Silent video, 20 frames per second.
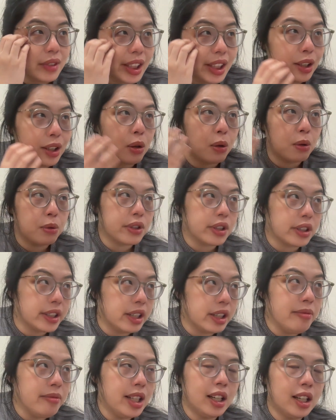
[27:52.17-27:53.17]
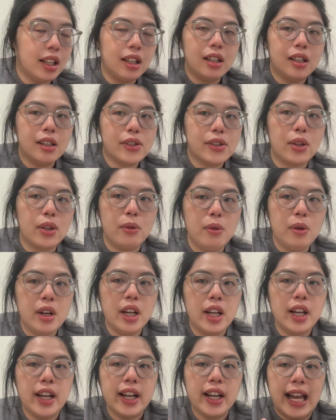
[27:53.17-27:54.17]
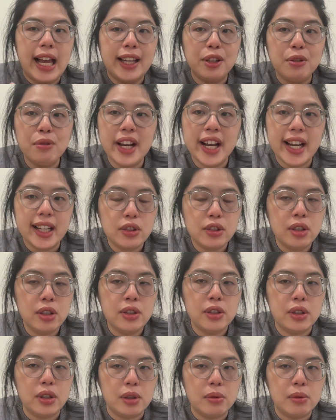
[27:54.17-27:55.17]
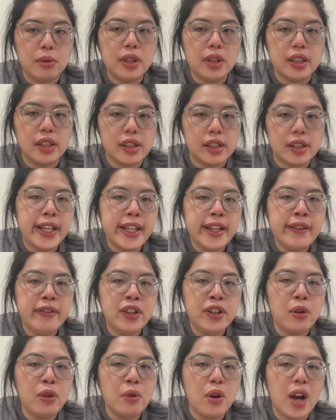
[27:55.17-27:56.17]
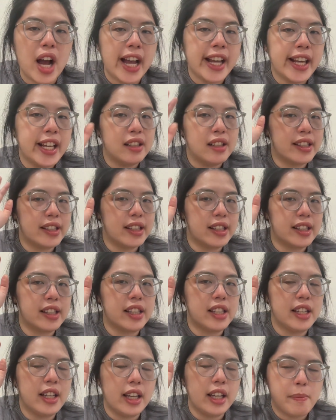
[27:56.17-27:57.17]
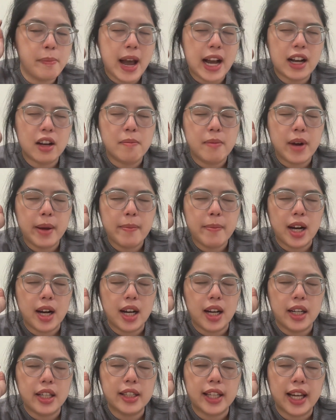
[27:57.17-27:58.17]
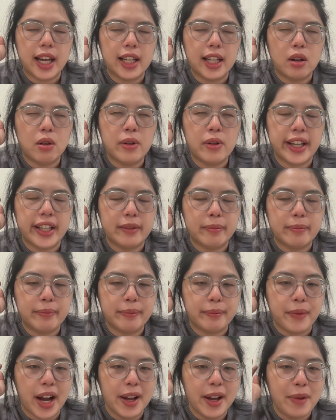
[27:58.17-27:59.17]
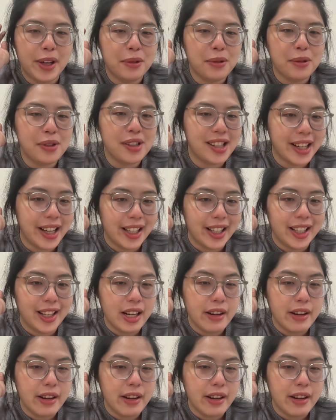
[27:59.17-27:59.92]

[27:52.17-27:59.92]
and coaching them. So I don't actually notice, even though I can see at the back of my mind that, okay, my mental state at the